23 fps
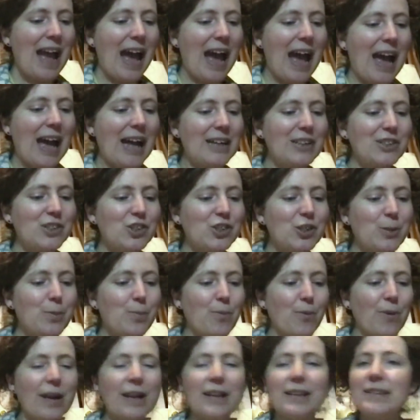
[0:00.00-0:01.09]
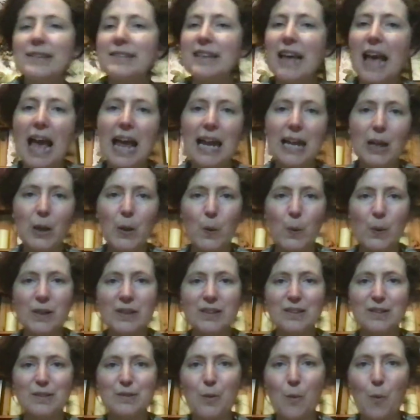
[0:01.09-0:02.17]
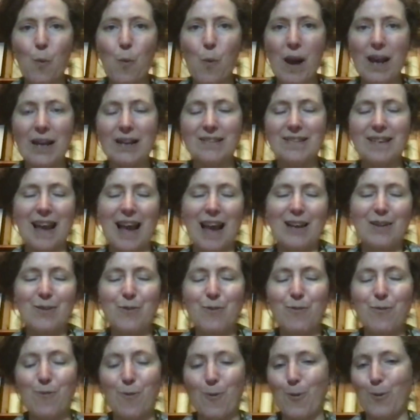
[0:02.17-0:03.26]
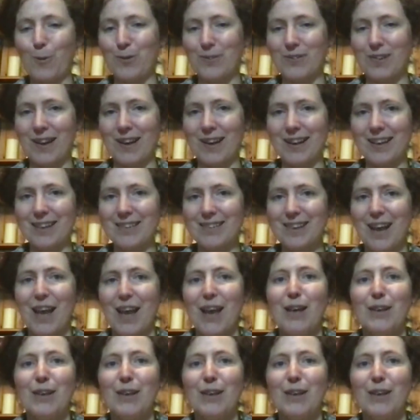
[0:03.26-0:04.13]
And she brings eloquence, wit and foresight.